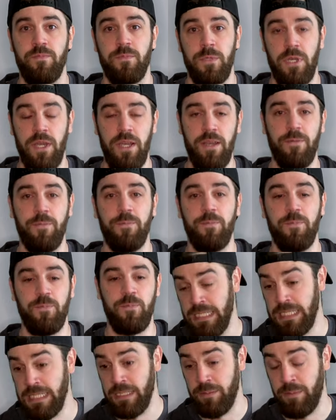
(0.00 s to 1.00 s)
Yeah.
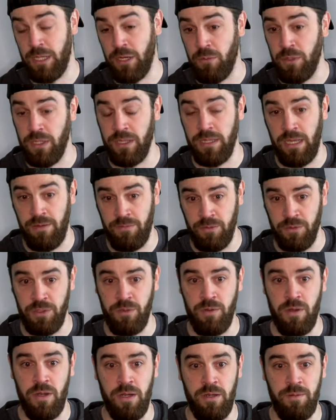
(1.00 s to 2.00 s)
No matter what level
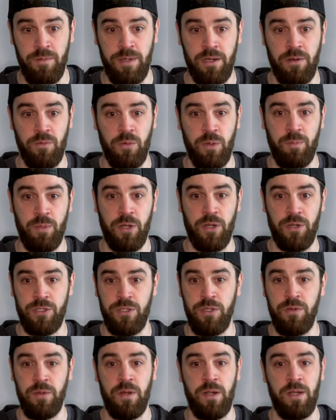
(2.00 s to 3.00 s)
you are, no matter what
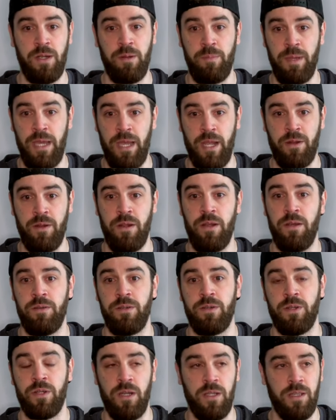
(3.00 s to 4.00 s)
person you are, your
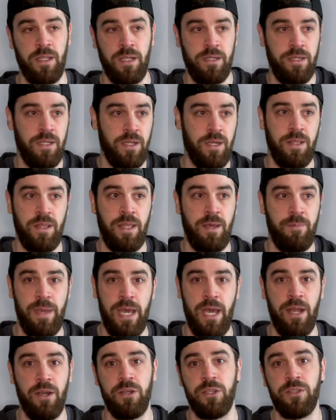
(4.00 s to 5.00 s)
background, your color, like, none of that
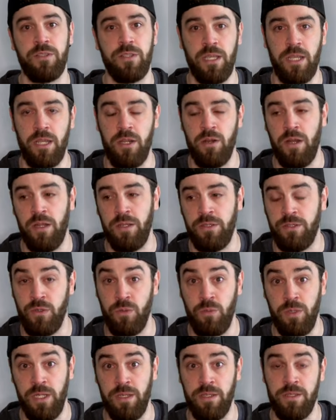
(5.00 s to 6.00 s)
matters. Like, you're on
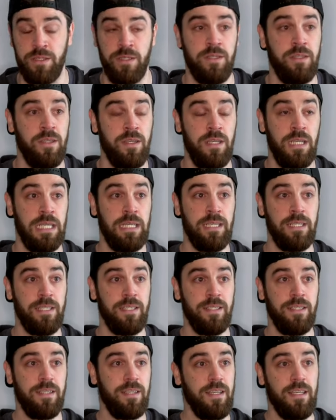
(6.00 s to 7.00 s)
two wheels and
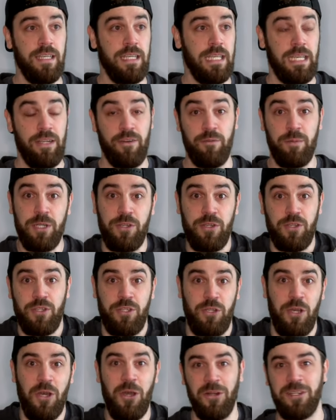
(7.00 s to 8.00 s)
everybody's just
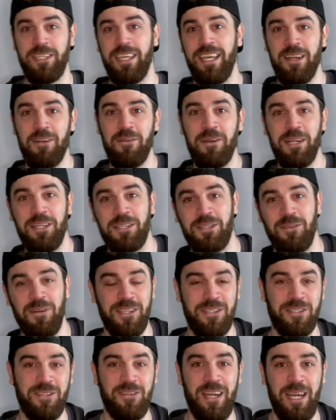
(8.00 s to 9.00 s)
stoked. Everybody just
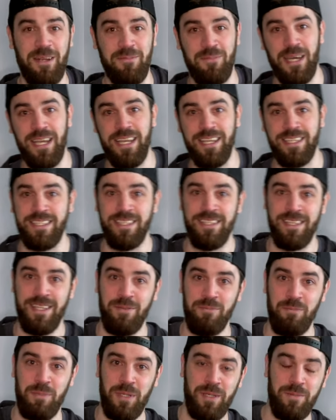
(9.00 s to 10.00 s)
wants to ride bikes and
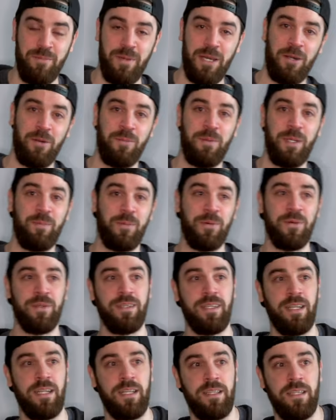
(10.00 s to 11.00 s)
then be better people.
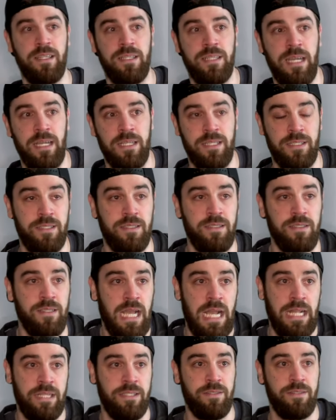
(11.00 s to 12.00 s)
And I think
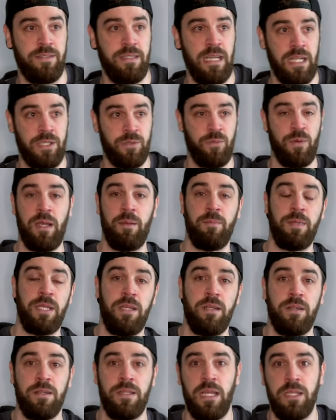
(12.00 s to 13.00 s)
that's why I'm
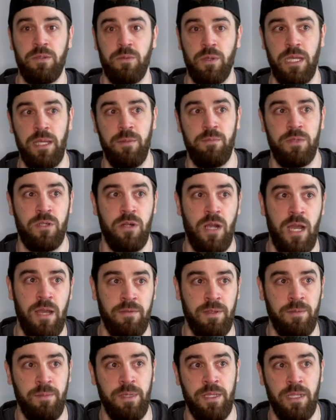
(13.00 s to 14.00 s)
here. That's what keeps
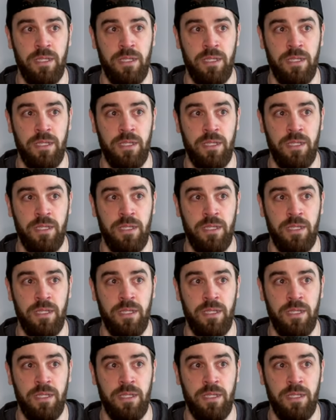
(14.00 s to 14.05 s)
driving me.